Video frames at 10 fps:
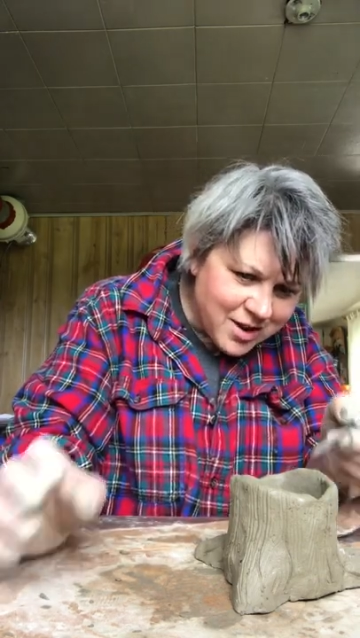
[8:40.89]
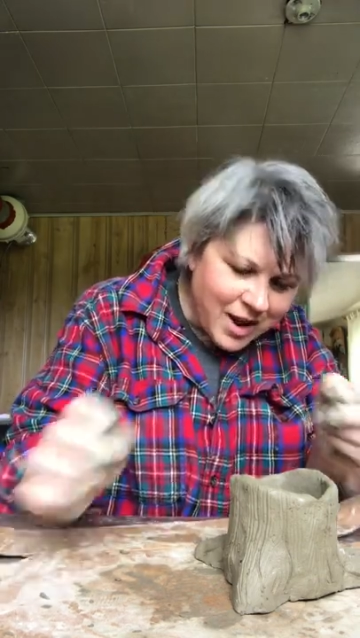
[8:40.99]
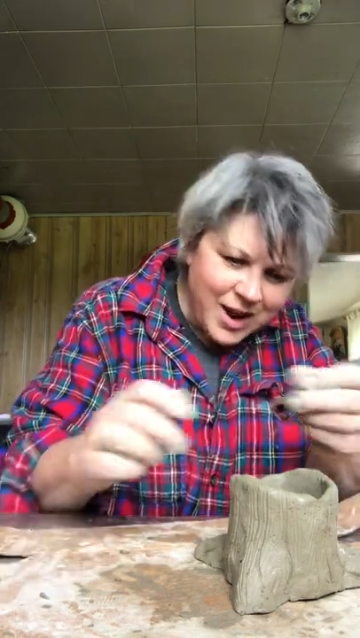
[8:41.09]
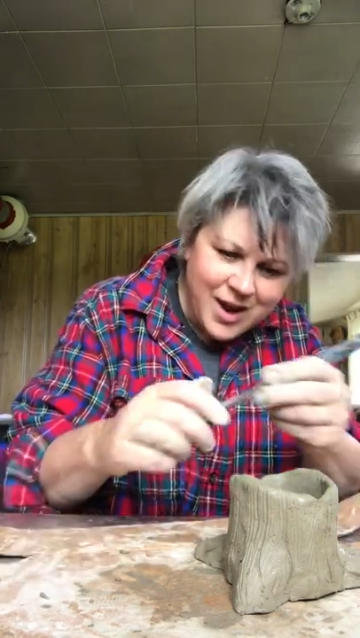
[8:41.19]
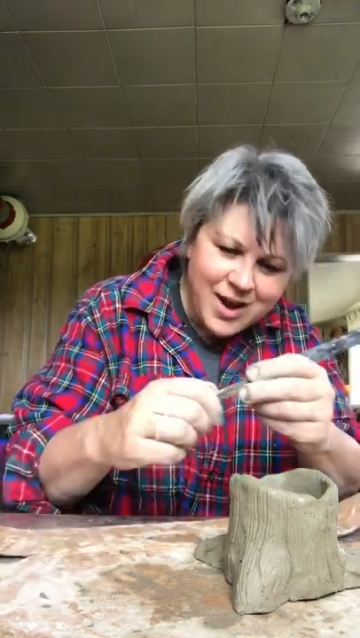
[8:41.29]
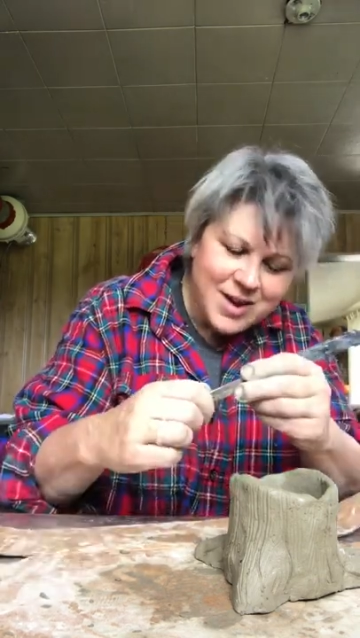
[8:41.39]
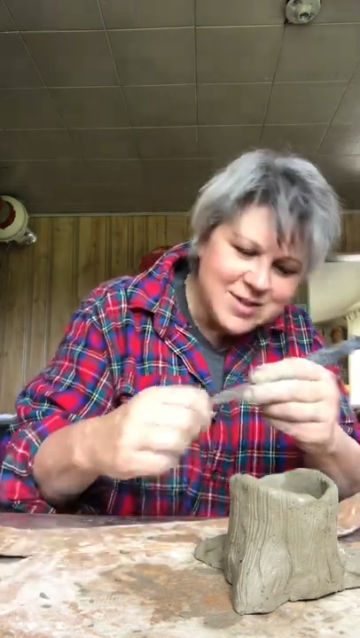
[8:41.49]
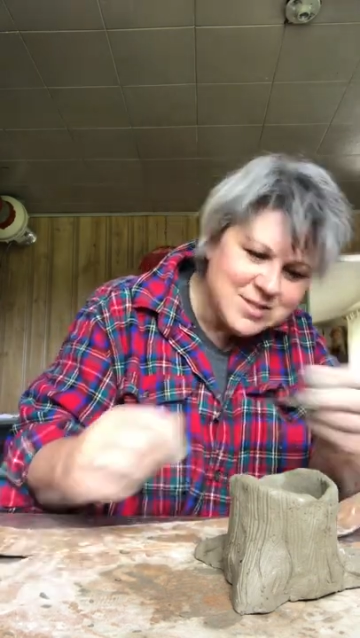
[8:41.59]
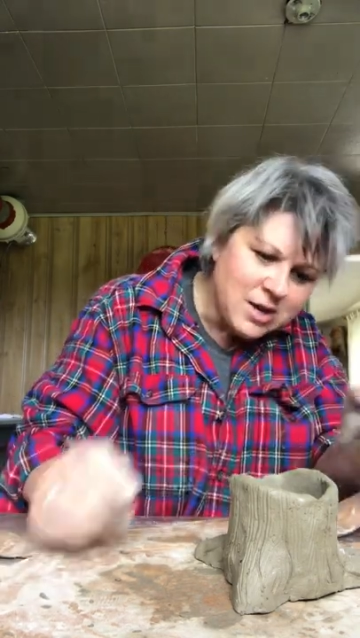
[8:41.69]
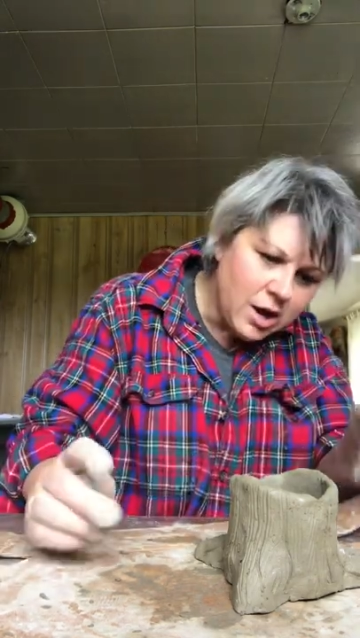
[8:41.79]

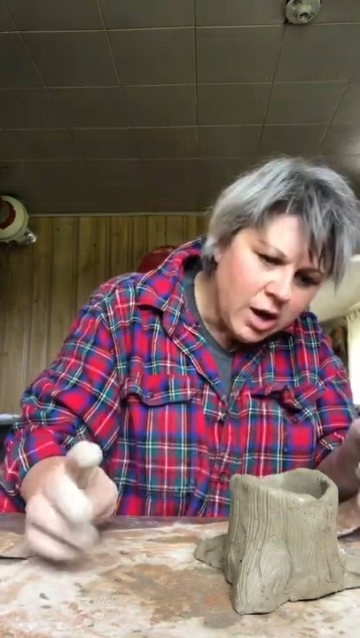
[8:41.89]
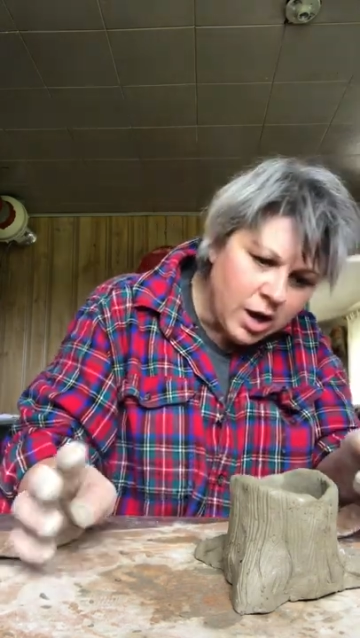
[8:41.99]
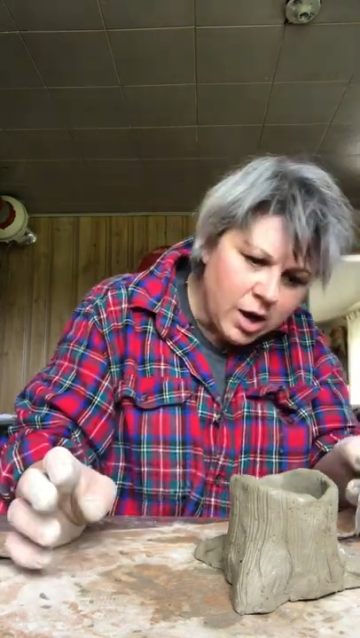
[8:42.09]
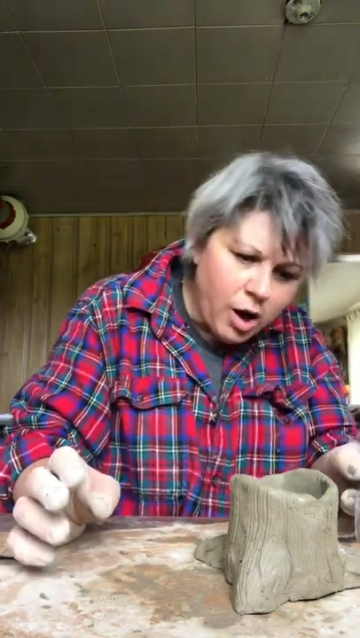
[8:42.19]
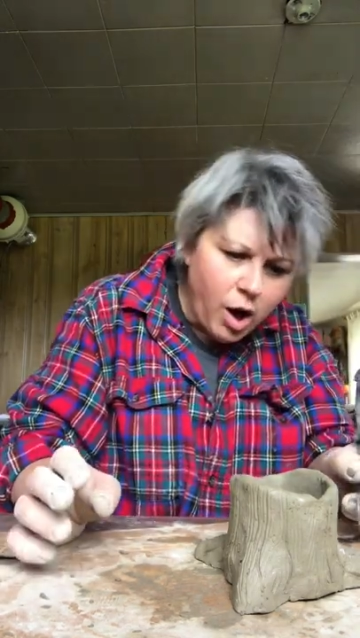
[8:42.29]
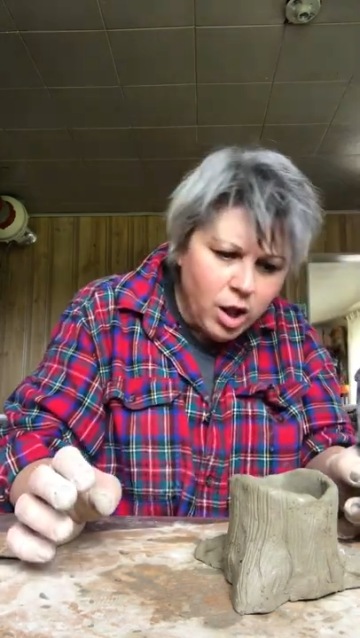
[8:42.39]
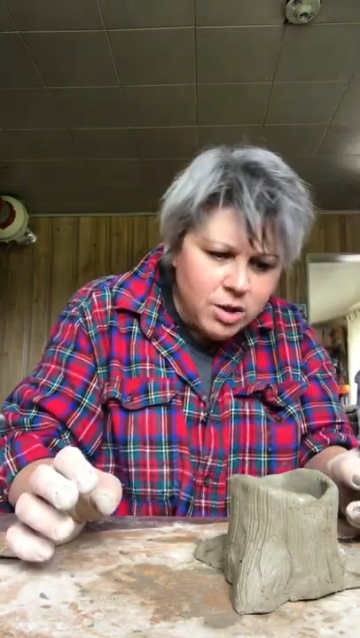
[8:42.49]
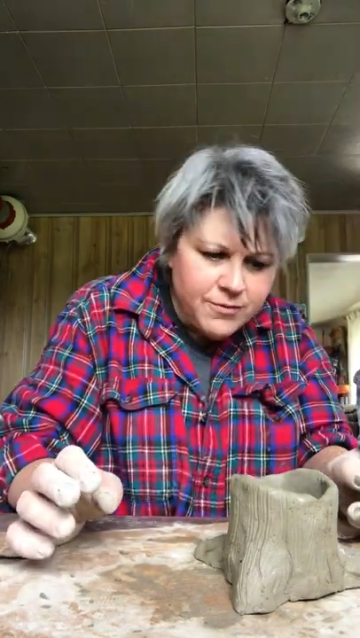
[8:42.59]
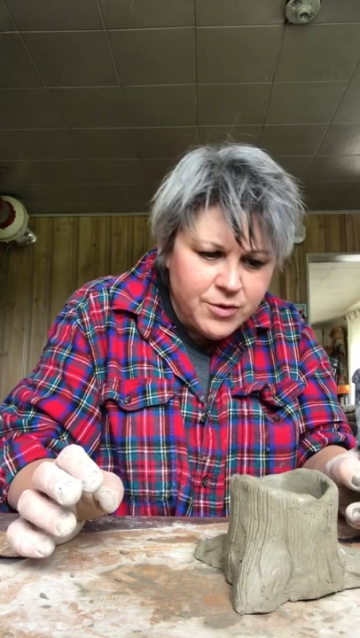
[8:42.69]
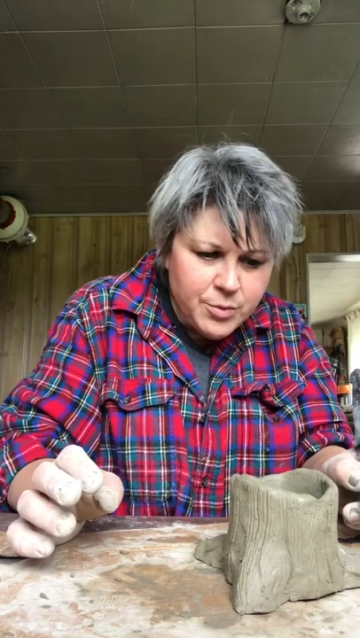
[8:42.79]
and all
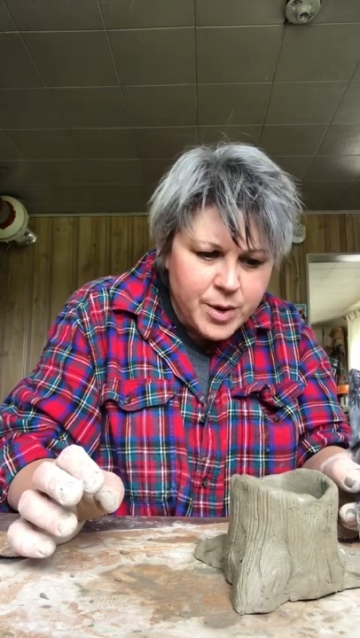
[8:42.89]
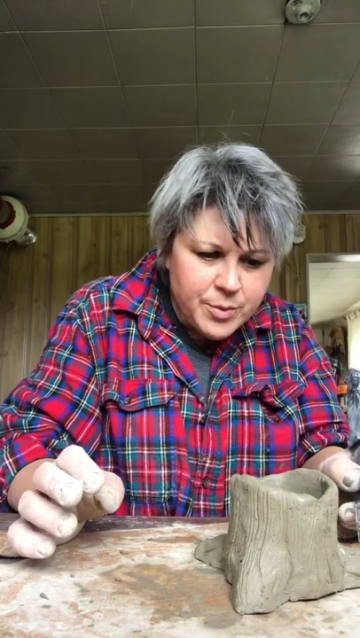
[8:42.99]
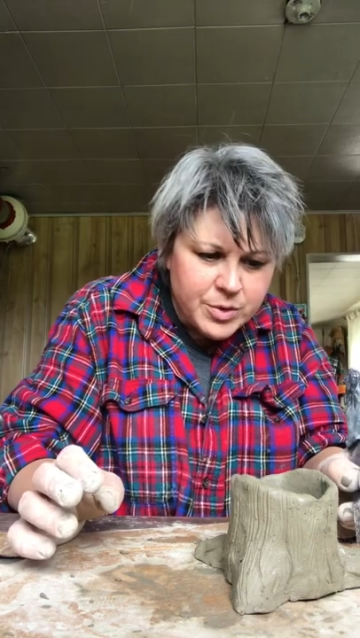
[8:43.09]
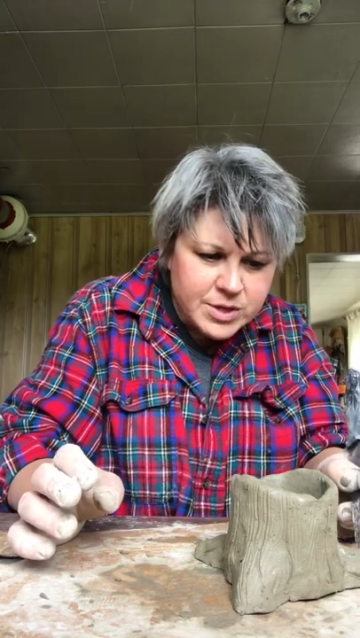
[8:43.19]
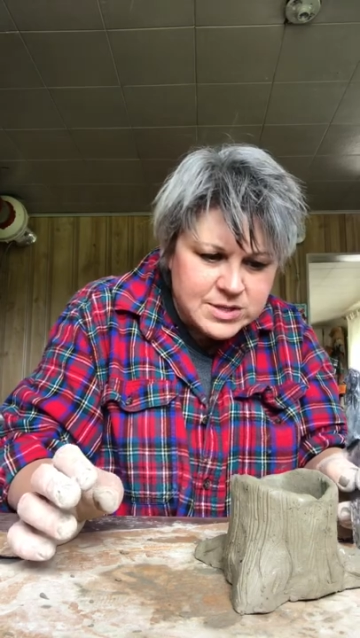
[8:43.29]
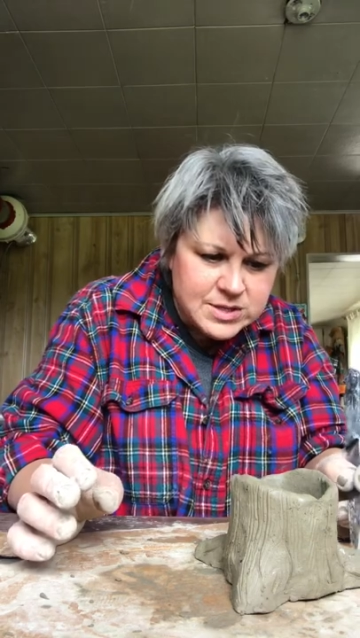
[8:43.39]
of your memories